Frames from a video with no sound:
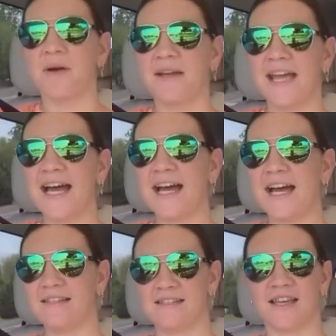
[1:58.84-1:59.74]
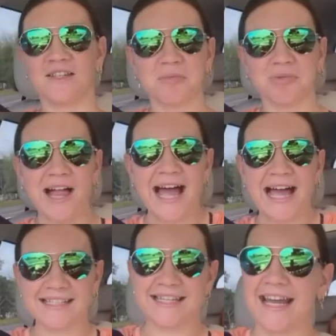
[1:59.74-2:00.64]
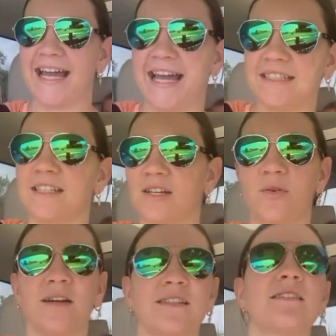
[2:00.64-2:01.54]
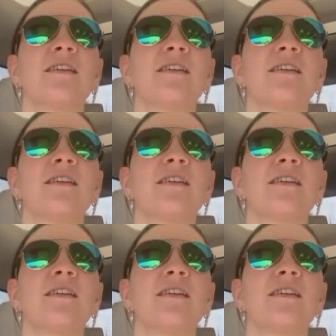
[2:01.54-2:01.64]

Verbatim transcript: we had such a blast at the Quints'